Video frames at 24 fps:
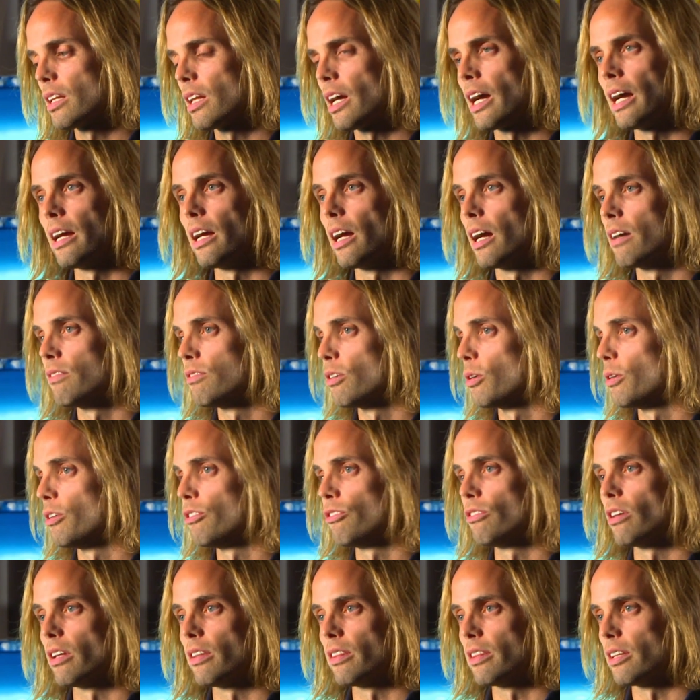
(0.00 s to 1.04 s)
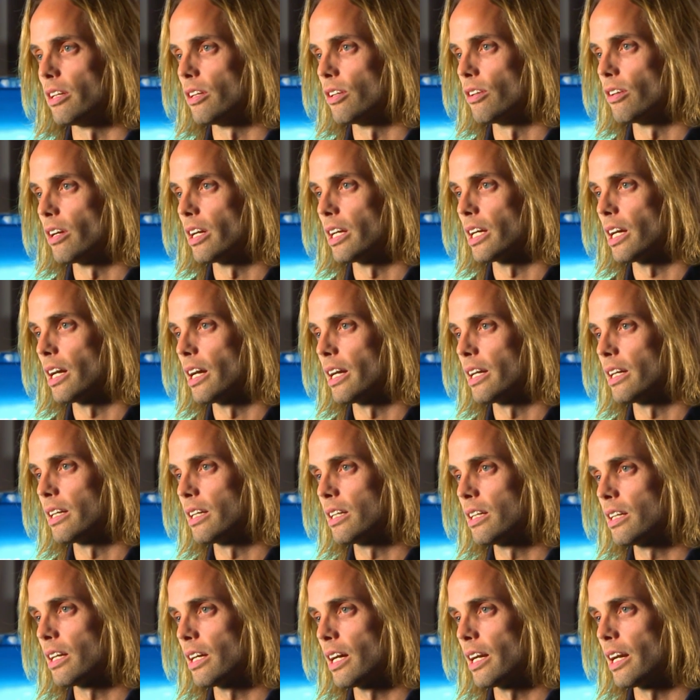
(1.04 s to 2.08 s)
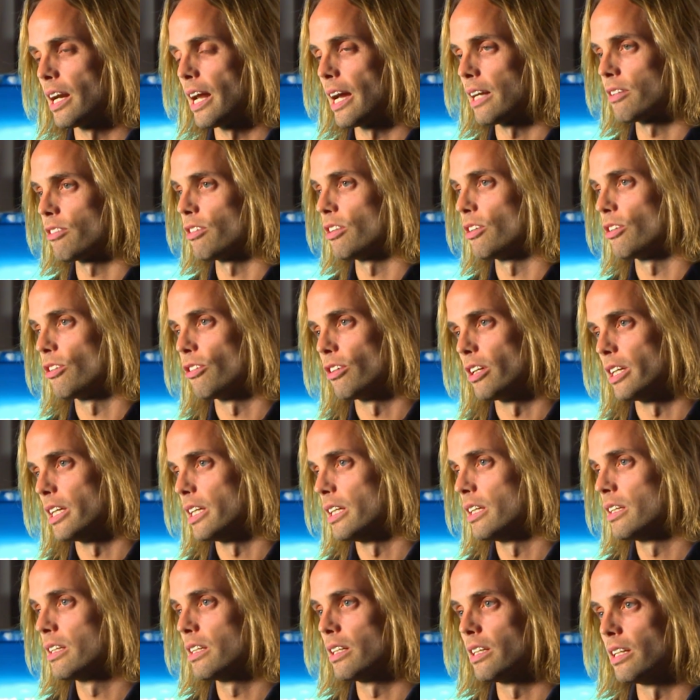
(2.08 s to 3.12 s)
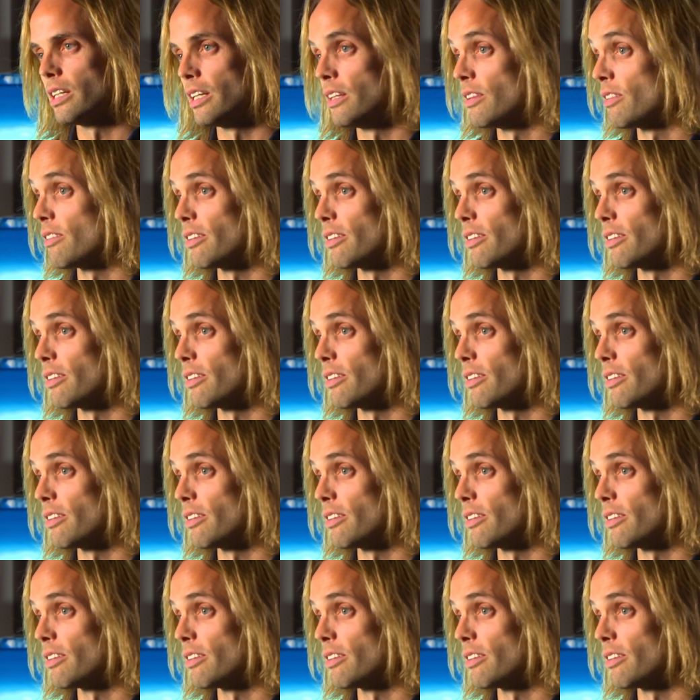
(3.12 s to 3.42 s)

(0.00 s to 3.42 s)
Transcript: I've always done theater. I got an acting degree in